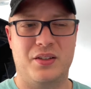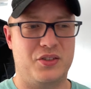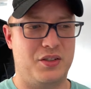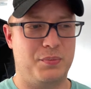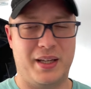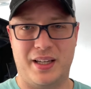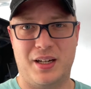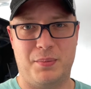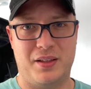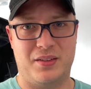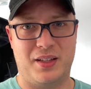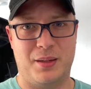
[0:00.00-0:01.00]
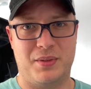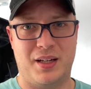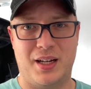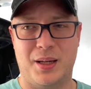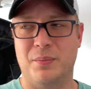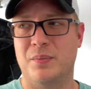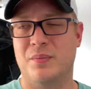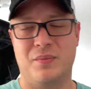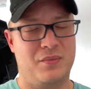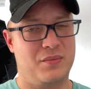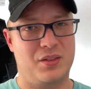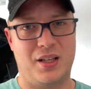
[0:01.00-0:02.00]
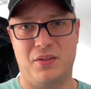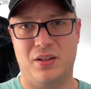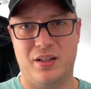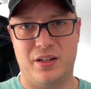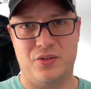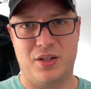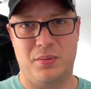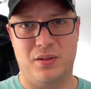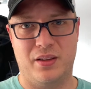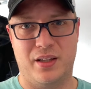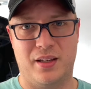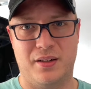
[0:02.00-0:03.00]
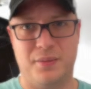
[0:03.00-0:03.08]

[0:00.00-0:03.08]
Just pick it up at the same time, save you a lot of trouble in the end.